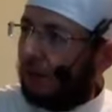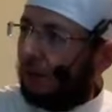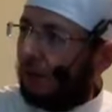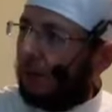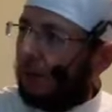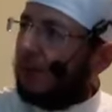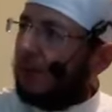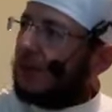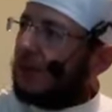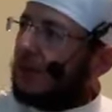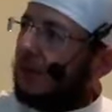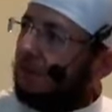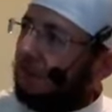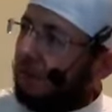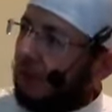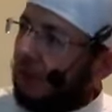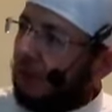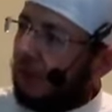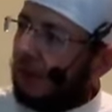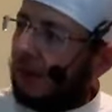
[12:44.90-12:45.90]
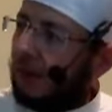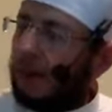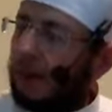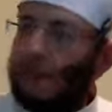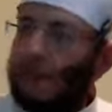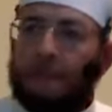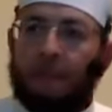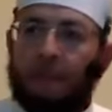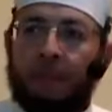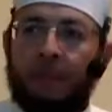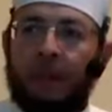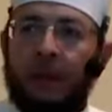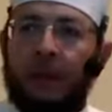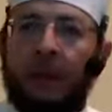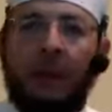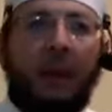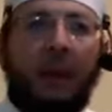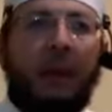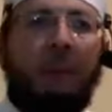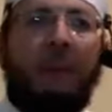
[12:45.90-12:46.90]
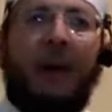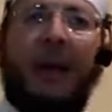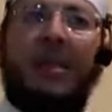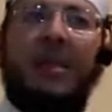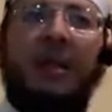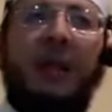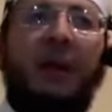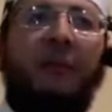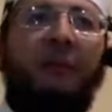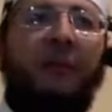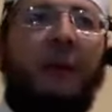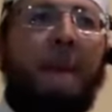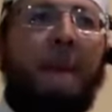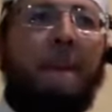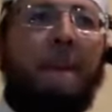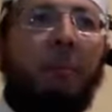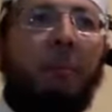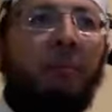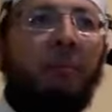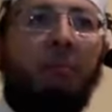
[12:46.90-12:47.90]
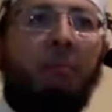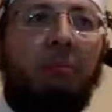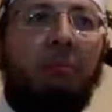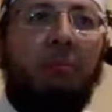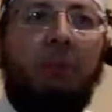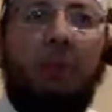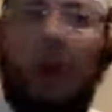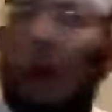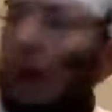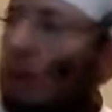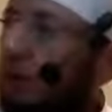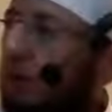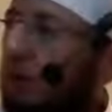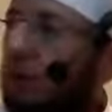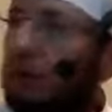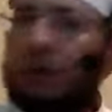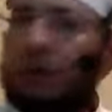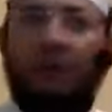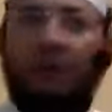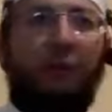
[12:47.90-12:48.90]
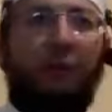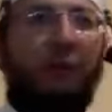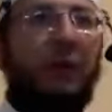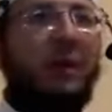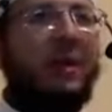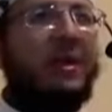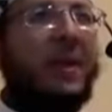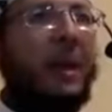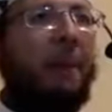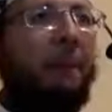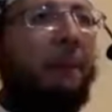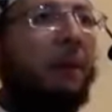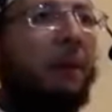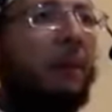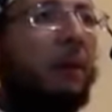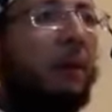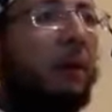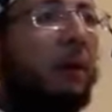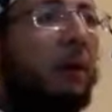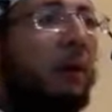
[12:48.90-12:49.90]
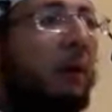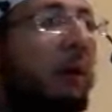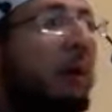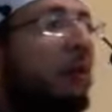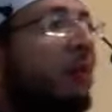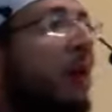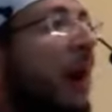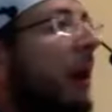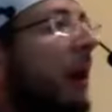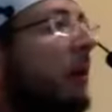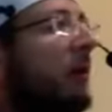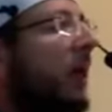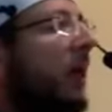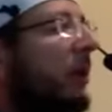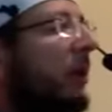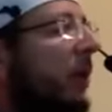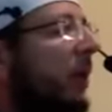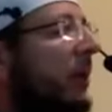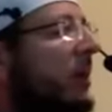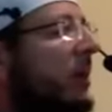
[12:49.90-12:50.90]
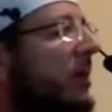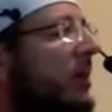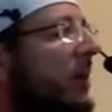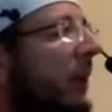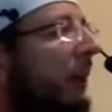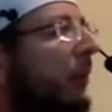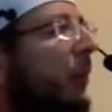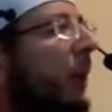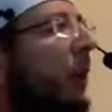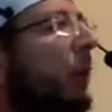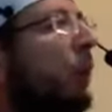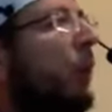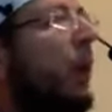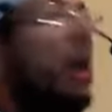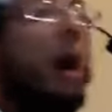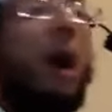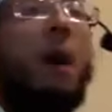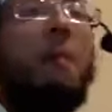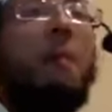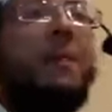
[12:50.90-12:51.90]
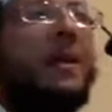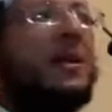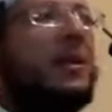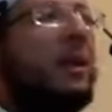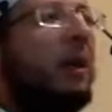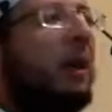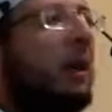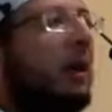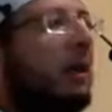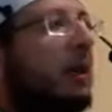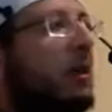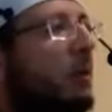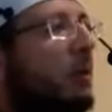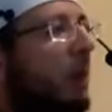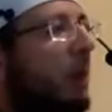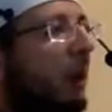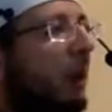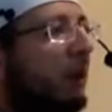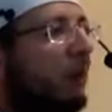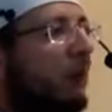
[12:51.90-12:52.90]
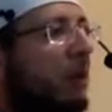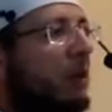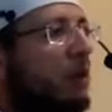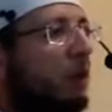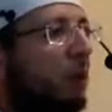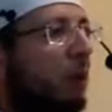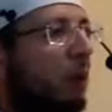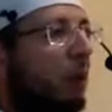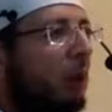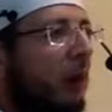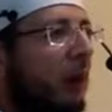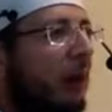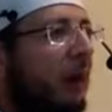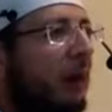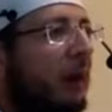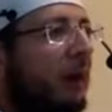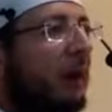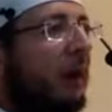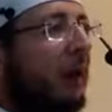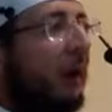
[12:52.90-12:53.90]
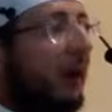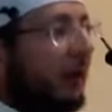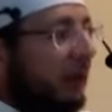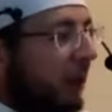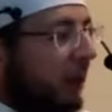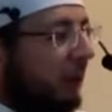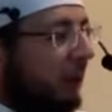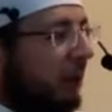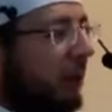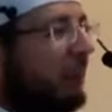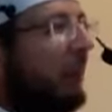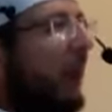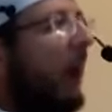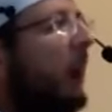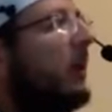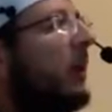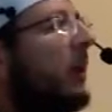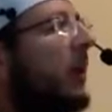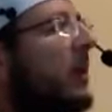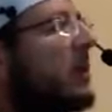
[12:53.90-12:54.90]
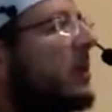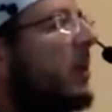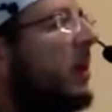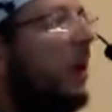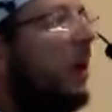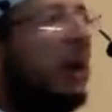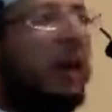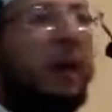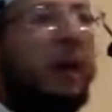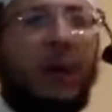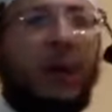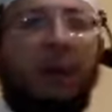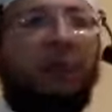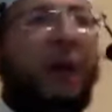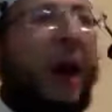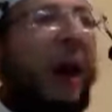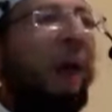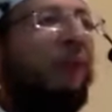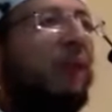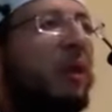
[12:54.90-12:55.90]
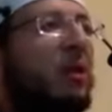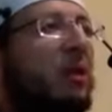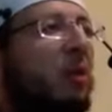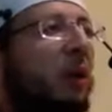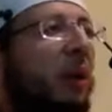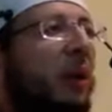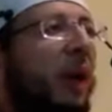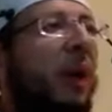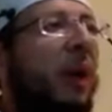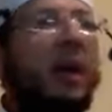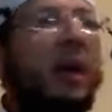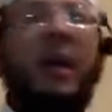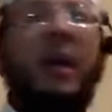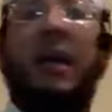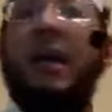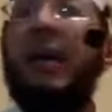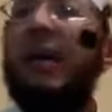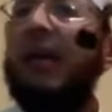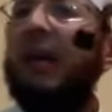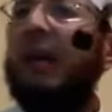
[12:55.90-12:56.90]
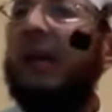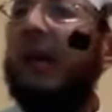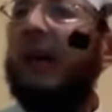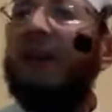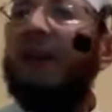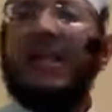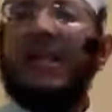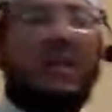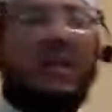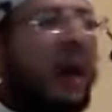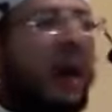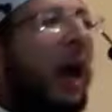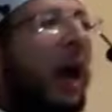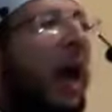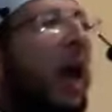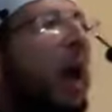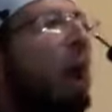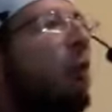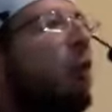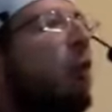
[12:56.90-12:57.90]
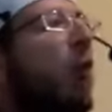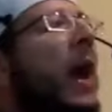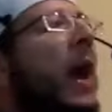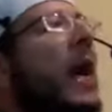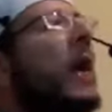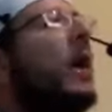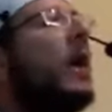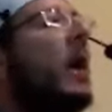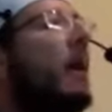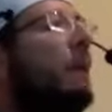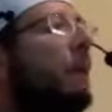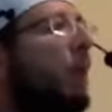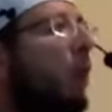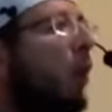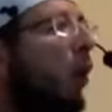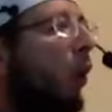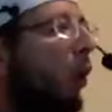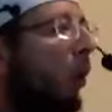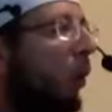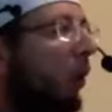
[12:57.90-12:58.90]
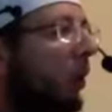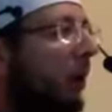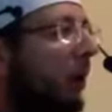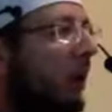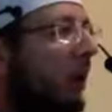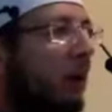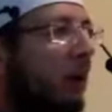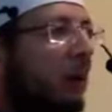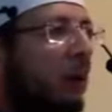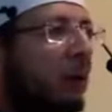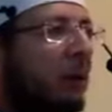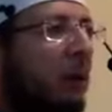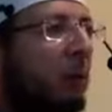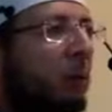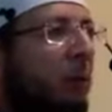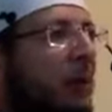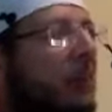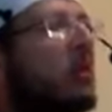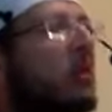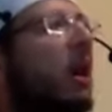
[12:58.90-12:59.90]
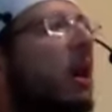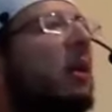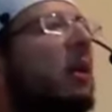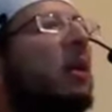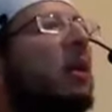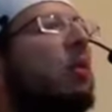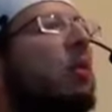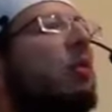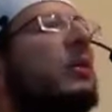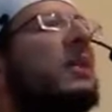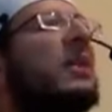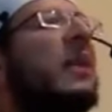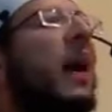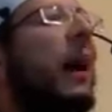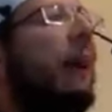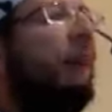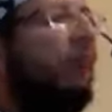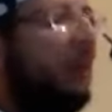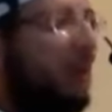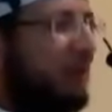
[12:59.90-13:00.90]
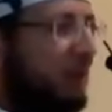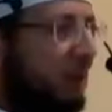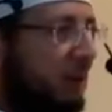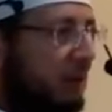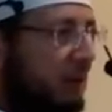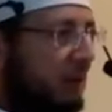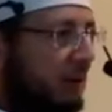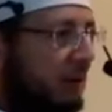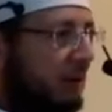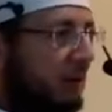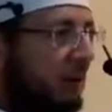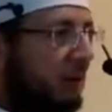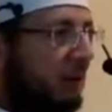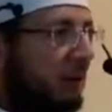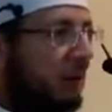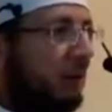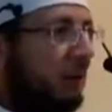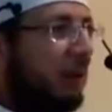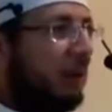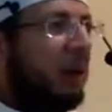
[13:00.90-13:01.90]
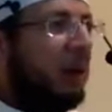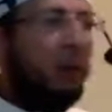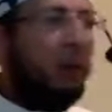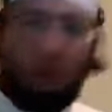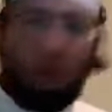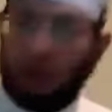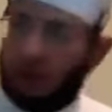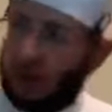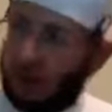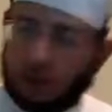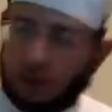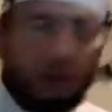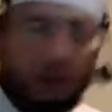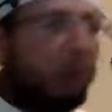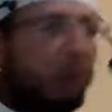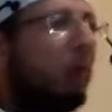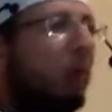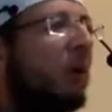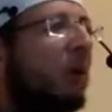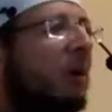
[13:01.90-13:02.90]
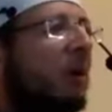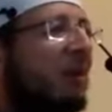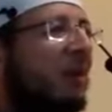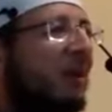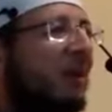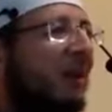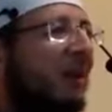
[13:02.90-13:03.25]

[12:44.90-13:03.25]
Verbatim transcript: What does it mean? Imagine if Dr. Yusuf, for example, found that there is something we are missing in the Sunnah of Rasulullah. And he reminded us, he revived the Sunnah, he gave us a wake up call. Then we started to establish this. He will get the reward.